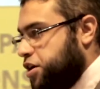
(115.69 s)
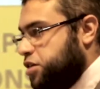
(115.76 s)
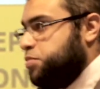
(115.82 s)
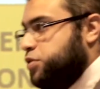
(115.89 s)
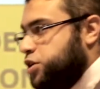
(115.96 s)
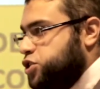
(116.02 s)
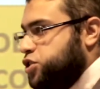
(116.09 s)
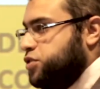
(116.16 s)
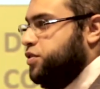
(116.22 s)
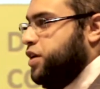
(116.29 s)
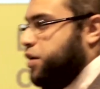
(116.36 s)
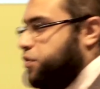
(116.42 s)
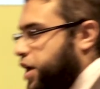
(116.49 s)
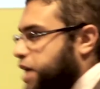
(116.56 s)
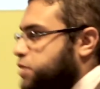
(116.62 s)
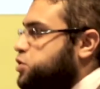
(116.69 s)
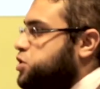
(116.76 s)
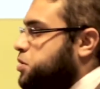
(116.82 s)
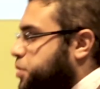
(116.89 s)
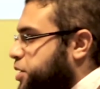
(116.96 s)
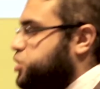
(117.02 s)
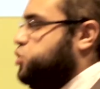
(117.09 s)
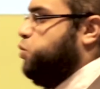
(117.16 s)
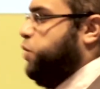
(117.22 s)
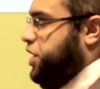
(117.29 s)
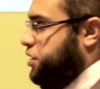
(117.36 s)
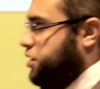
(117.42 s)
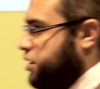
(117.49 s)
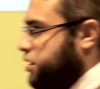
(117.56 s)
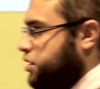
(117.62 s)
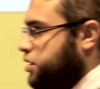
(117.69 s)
air pressure around the bird's wing.